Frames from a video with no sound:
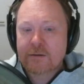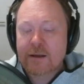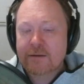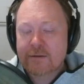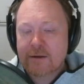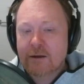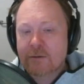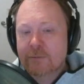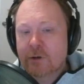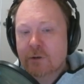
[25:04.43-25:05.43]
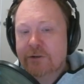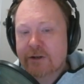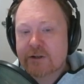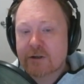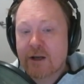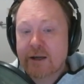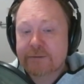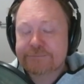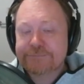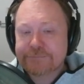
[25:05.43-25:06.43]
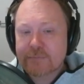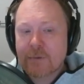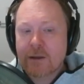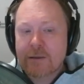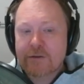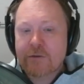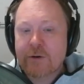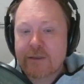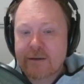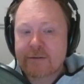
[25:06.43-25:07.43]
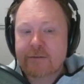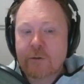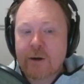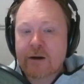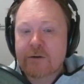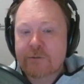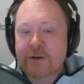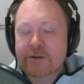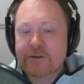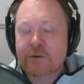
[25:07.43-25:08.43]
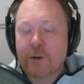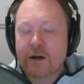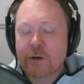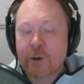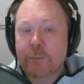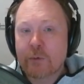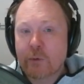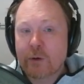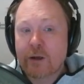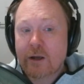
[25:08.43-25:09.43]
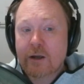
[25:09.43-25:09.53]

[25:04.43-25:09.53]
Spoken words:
that's model, texture, light. That's 3 things. You are a specialist. You are going broad.